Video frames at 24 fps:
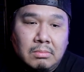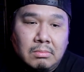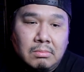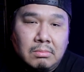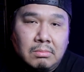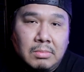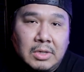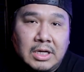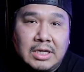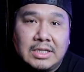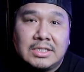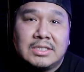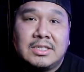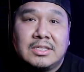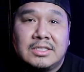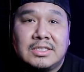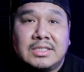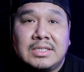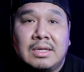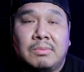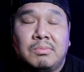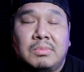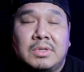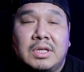Because there's
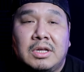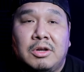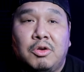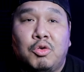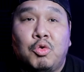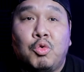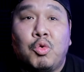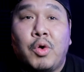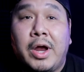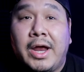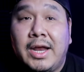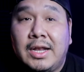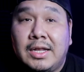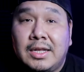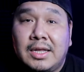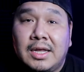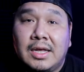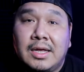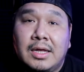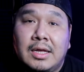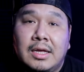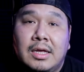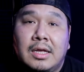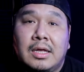something great
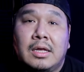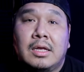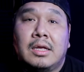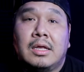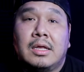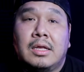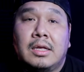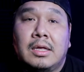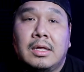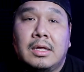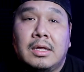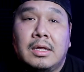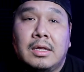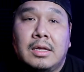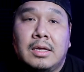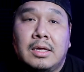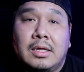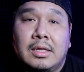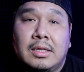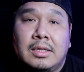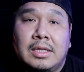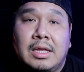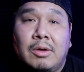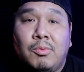
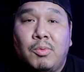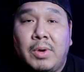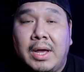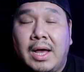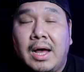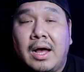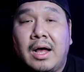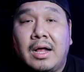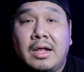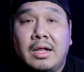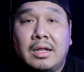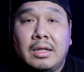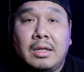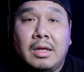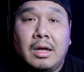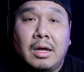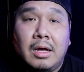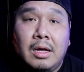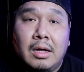that we all